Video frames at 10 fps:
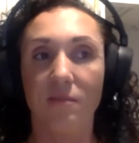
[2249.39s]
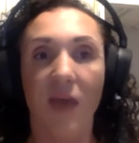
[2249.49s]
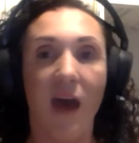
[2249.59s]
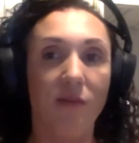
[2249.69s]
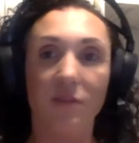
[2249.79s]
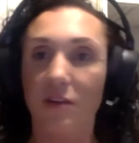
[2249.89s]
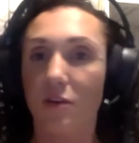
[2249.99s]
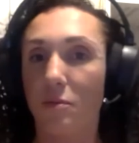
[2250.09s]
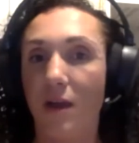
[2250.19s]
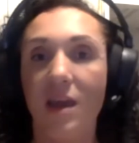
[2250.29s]
have a
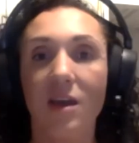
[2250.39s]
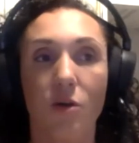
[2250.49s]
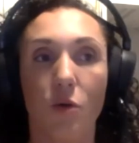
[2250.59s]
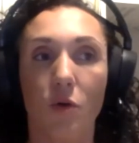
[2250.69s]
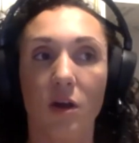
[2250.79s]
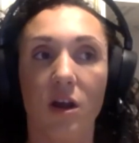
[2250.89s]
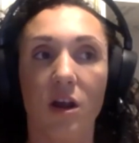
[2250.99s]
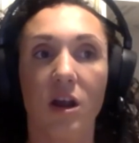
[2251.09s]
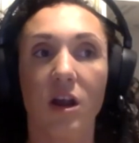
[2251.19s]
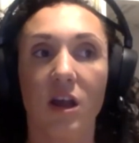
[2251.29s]
little break or